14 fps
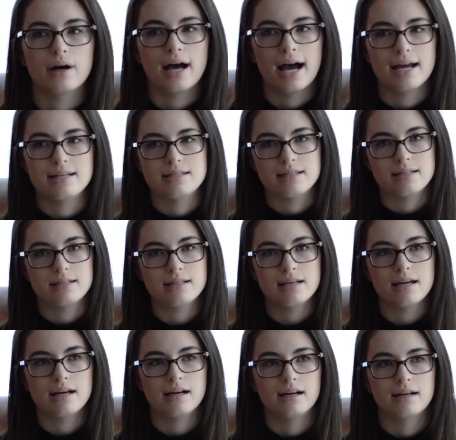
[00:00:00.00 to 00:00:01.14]
I did
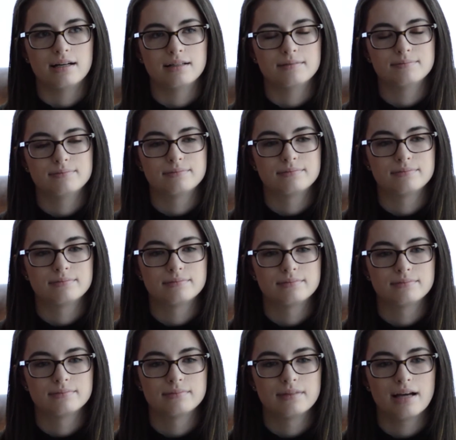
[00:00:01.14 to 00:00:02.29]

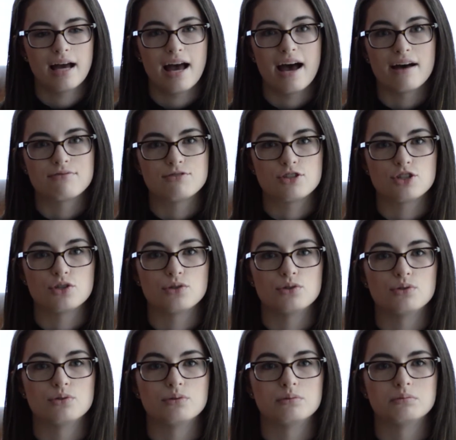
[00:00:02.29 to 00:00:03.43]
have
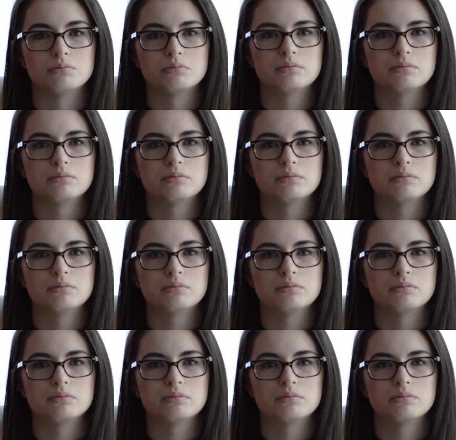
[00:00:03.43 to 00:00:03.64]
to